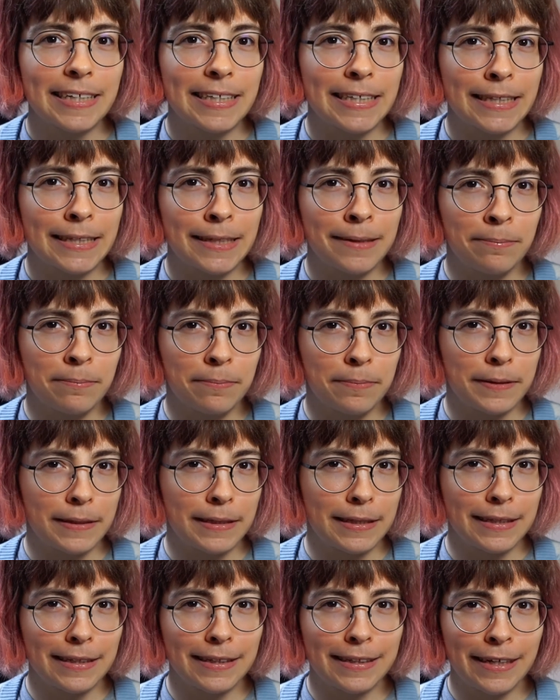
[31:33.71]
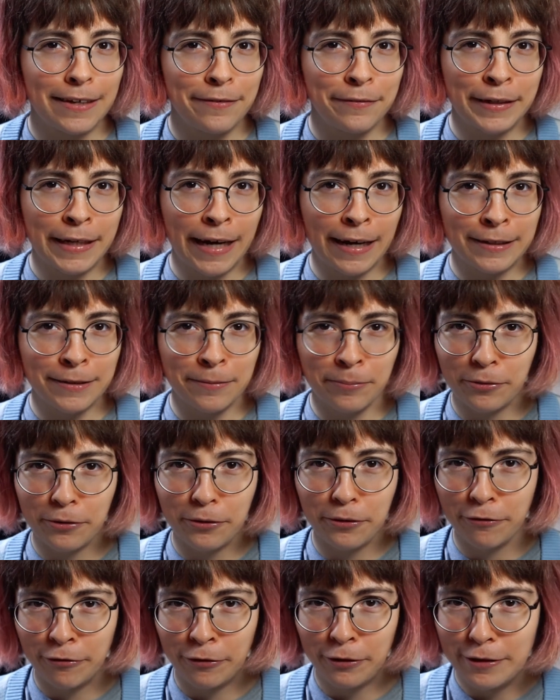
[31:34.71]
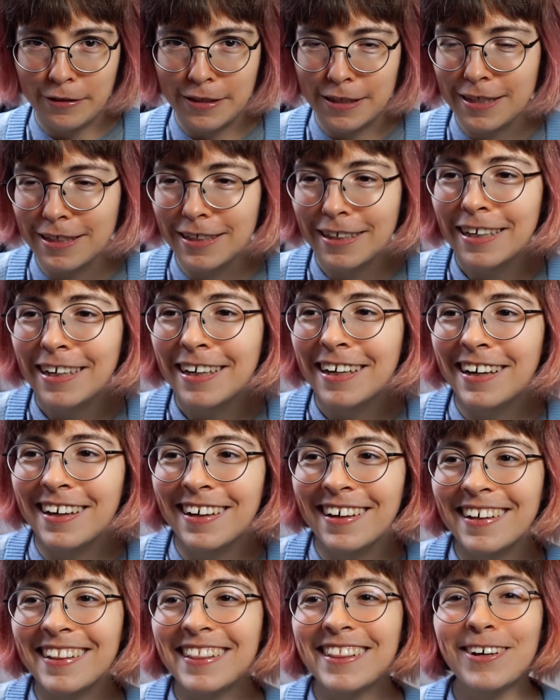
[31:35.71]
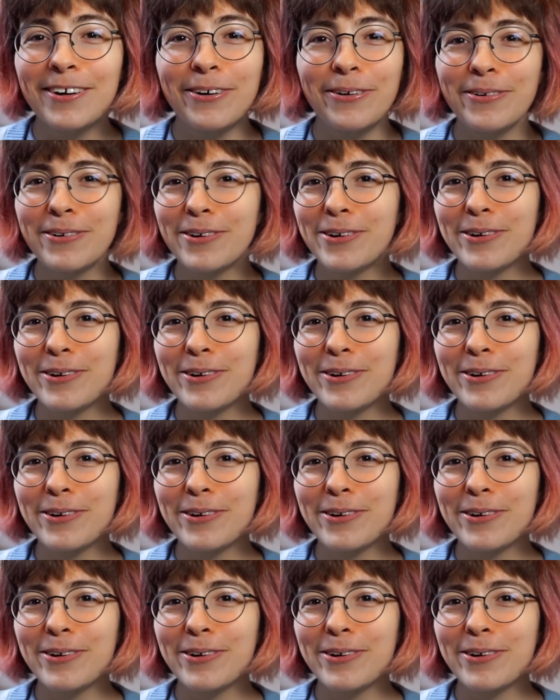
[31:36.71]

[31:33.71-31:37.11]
simps, David Attenborough voice. No.